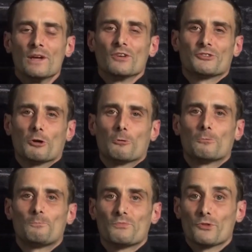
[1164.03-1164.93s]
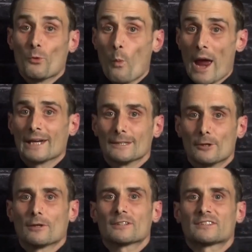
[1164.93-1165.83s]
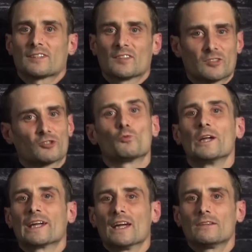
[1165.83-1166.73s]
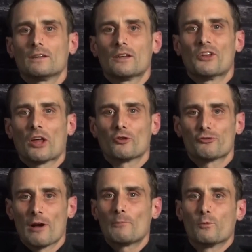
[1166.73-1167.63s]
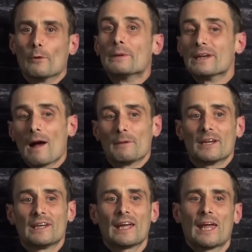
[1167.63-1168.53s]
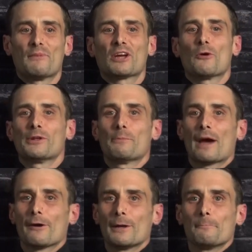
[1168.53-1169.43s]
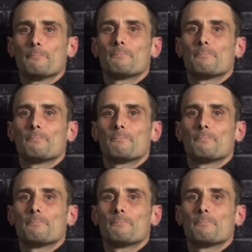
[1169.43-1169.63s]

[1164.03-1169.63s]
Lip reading: So the way it looks is this weekend, Donald Trump will be nominating Amy Coney Barrett.